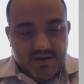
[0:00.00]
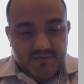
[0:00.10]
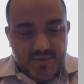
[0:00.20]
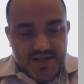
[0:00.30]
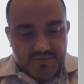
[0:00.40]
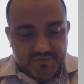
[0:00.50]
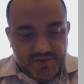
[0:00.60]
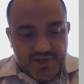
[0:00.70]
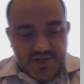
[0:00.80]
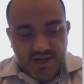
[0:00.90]
For men's
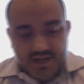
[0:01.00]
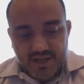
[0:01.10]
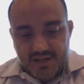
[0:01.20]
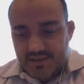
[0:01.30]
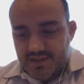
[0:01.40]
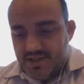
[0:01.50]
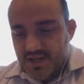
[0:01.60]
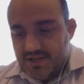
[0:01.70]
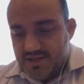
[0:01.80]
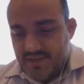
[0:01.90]
freestyle, it's
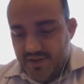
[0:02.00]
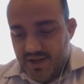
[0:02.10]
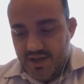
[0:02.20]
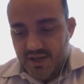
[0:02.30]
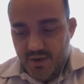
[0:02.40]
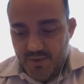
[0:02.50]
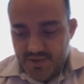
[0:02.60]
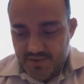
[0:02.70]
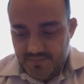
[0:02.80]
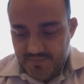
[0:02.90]
the 70
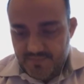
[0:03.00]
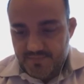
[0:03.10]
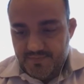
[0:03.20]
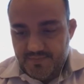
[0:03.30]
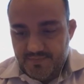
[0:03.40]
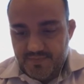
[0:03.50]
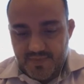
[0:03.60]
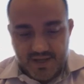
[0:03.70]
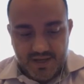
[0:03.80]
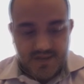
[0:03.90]
kilos,
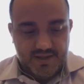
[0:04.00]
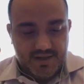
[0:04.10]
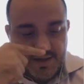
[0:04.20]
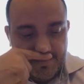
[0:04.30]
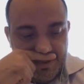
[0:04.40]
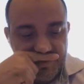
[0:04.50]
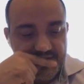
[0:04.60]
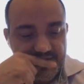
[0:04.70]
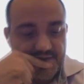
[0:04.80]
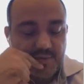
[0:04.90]
and I believe
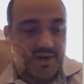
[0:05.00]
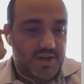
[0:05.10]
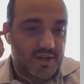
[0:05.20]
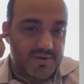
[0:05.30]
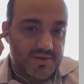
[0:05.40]
the 61 kilos.